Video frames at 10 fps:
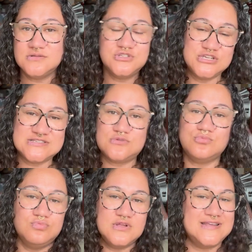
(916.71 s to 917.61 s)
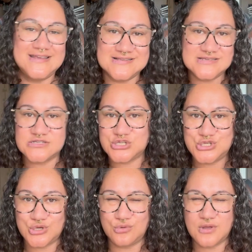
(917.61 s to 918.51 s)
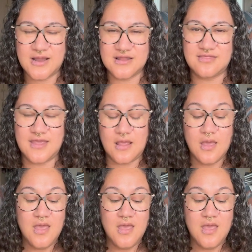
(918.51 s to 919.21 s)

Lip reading: just really easy to do kind of thing.